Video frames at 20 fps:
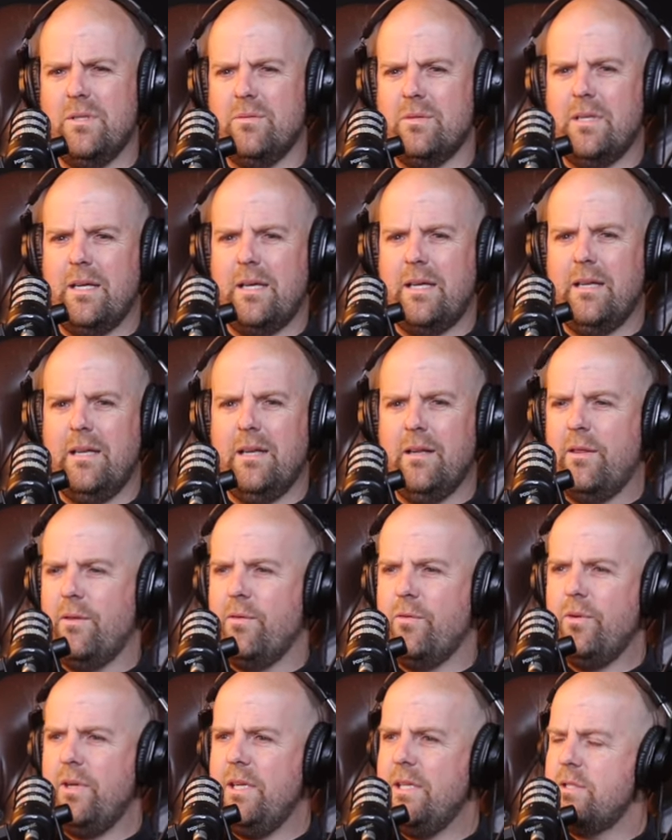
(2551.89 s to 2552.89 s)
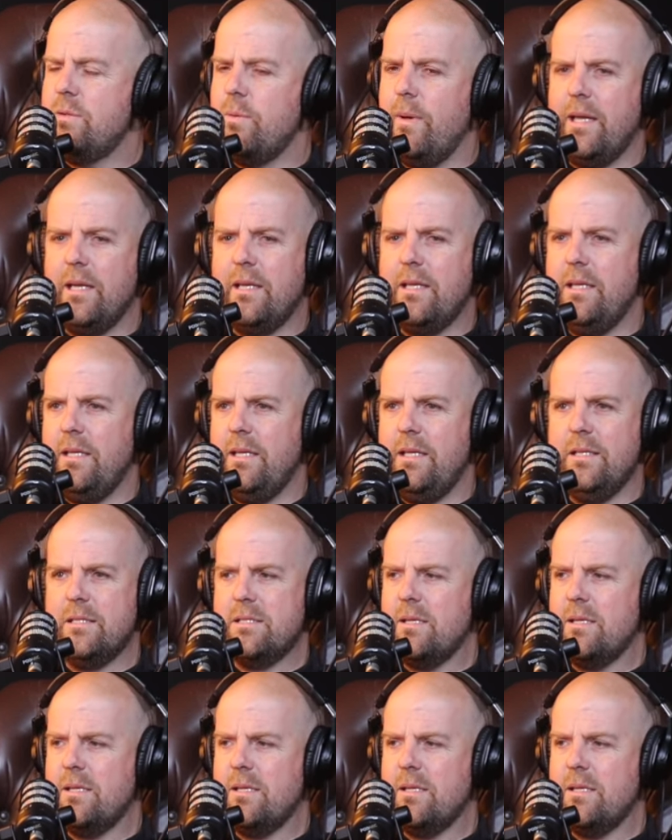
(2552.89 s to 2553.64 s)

It was like I'd done a 3:20